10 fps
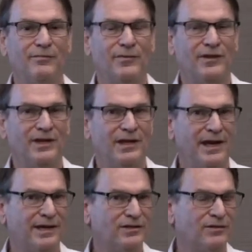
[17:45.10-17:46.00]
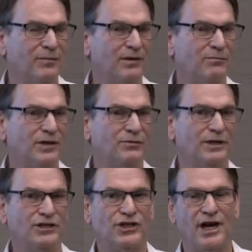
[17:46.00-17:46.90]
The estimate
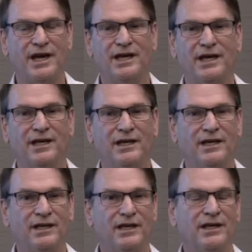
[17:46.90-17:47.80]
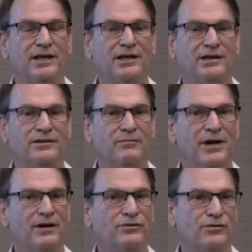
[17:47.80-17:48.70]
between China and India is
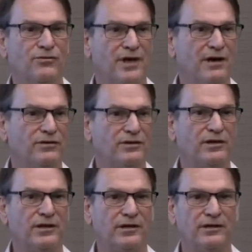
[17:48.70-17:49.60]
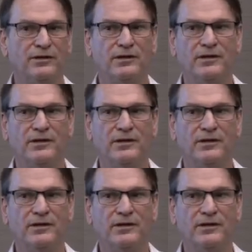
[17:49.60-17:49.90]
about 2,000 a year.